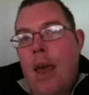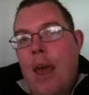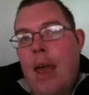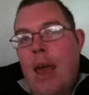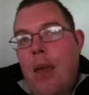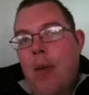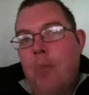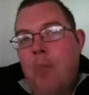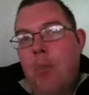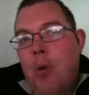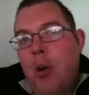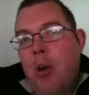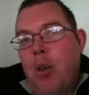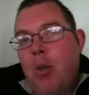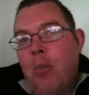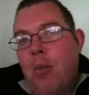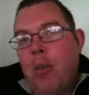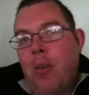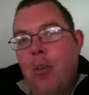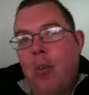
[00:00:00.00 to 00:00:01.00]
But
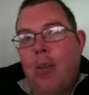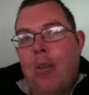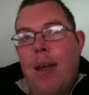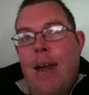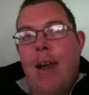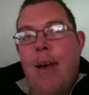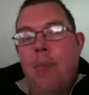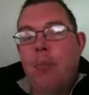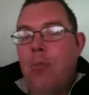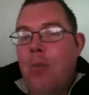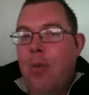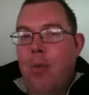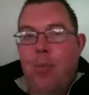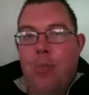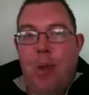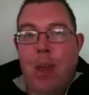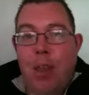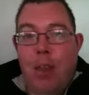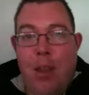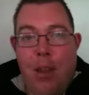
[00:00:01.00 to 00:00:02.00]
it was just
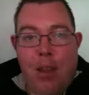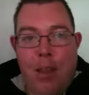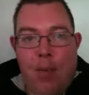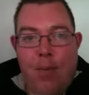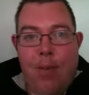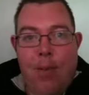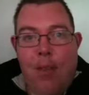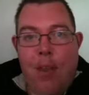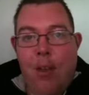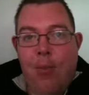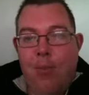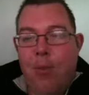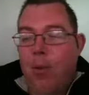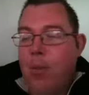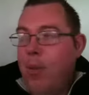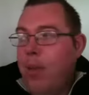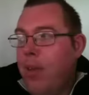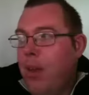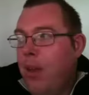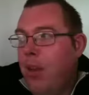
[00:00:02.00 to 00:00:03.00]
absolutely pissing it down, as you could
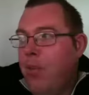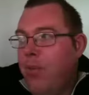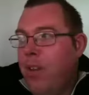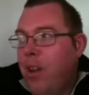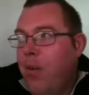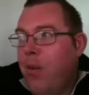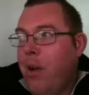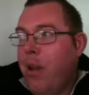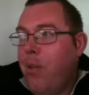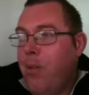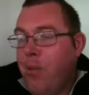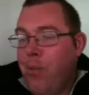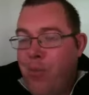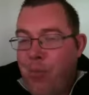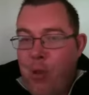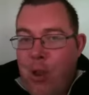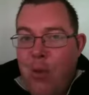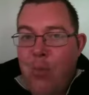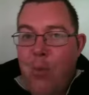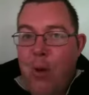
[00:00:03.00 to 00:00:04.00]
probably see on the video, and it was
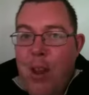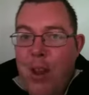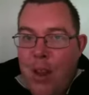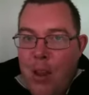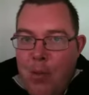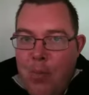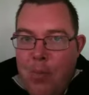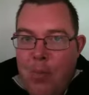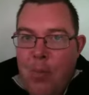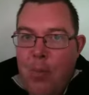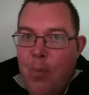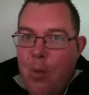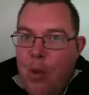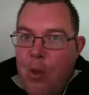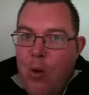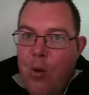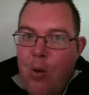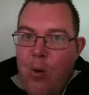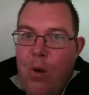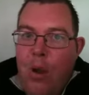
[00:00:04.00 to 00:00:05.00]
pretty windy,
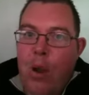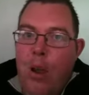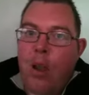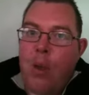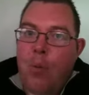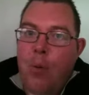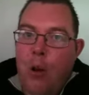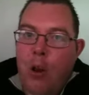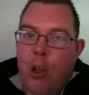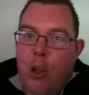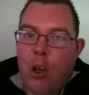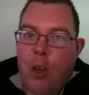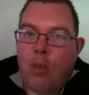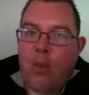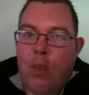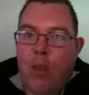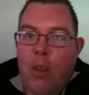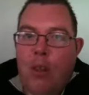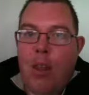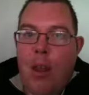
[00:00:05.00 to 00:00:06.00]
so I
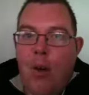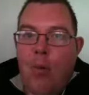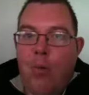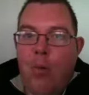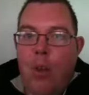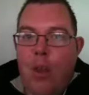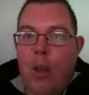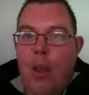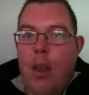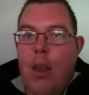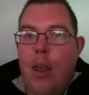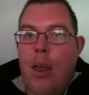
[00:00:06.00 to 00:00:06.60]
apologise for the sound.